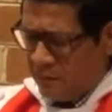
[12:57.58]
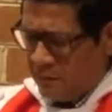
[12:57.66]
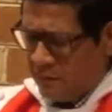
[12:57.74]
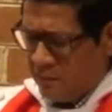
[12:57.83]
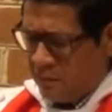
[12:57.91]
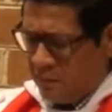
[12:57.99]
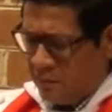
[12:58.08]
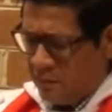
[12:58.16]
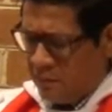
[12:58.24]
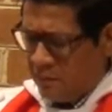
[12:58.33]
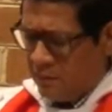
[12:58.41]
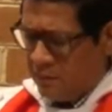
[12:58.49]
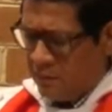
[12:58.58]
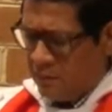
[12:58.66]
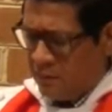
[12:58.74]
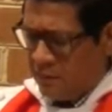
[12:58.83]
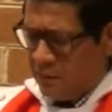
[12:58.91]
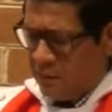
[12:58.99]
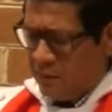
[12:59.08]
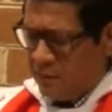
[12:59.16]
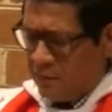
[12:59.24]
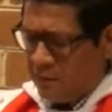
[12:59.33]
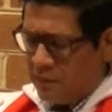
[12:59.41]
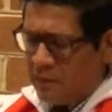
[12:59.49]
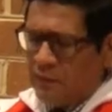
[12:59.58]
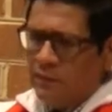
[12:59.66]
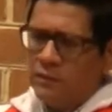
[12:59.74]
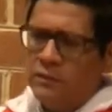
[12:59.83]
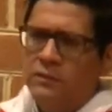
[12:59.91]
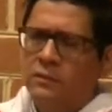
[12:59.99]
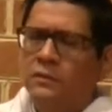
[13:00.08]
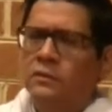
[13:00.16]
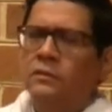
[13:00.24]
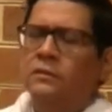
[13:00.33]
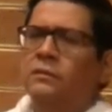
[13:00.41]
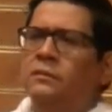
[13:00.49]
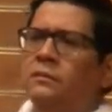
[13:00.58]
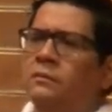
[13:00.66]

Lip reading: (no one is talking)